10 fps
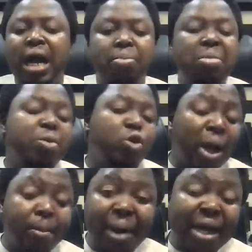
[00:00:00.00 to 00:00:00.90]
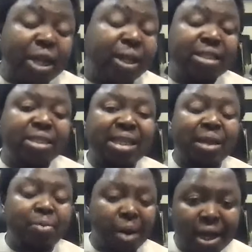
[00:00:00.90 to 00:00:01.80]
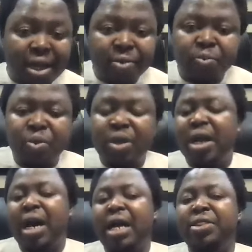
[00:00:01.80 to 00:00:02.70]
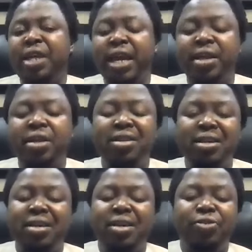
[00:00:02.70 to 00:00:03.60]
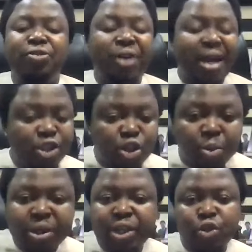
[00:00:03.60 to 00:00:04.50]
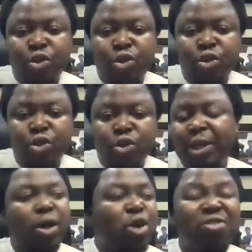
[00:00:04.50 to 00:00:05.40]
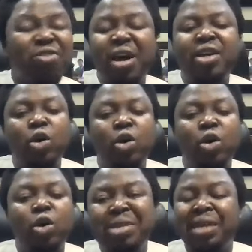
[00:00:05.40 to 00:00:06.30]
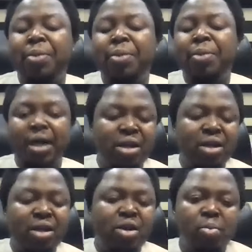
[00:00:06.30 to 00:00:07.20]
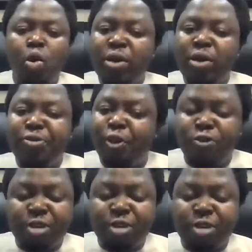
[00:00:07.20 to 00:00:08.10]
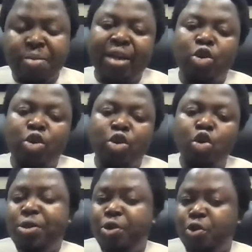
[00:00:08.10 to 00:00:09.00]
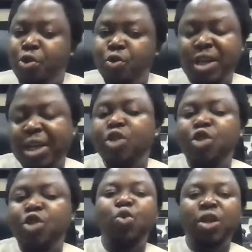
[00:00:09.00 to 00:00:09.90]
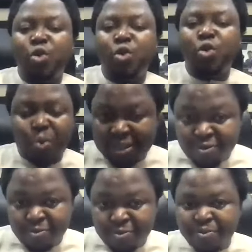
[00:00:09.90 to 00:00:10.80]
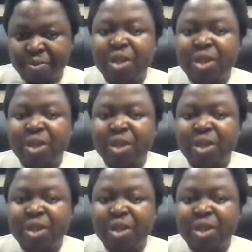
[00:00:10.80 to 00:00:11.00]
Maybe you can buy another starter pack and then find somebody else to sign up. You have unlimited starter pack, but only 4 of them can go with you into eoooperative.